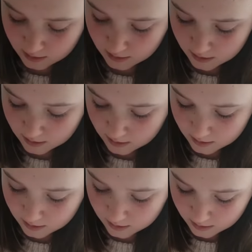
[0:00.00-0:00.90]
or some
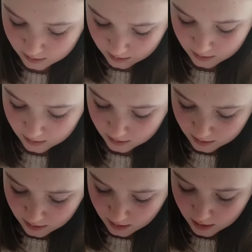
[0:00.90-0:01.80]
lemonade?
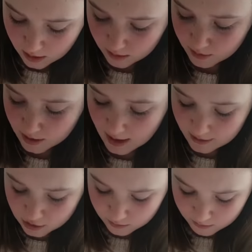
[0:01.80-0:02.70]
Can I
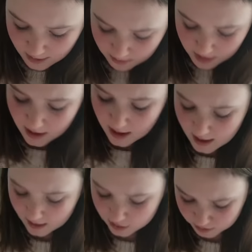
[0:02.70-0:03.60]
have some
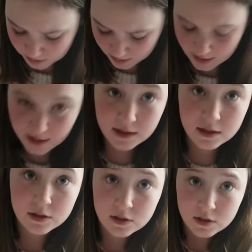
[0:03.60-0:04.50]
lemonade,
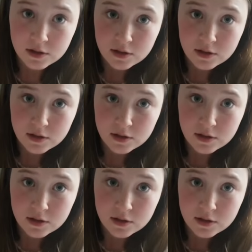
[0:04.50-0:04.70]
please?